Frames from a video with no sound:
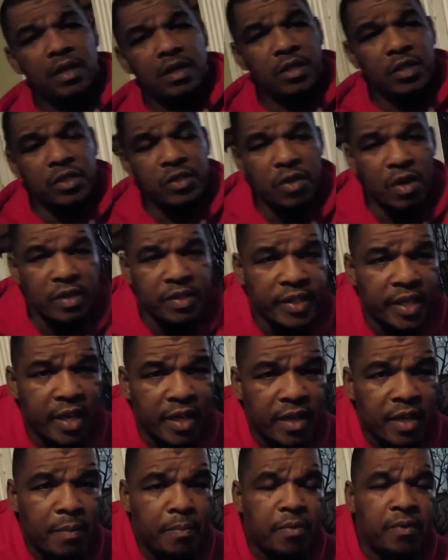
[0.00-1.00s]
to start
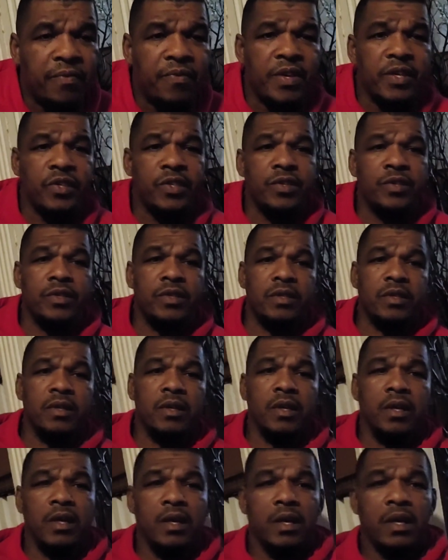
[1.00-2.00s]
setting up provisions
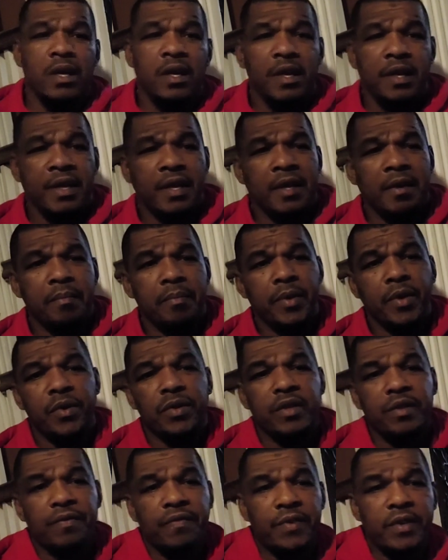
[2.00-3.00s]
and
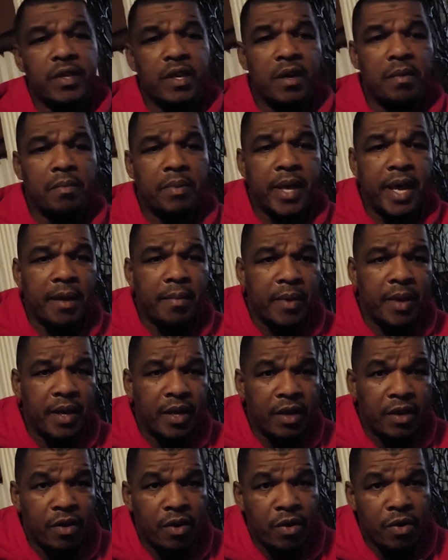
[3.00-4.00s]
building for young black men
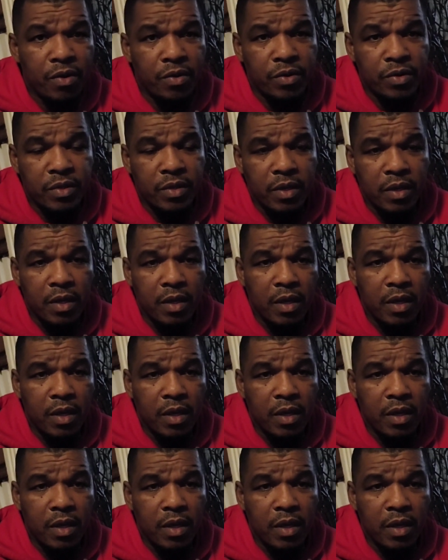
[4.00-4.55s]
and girls.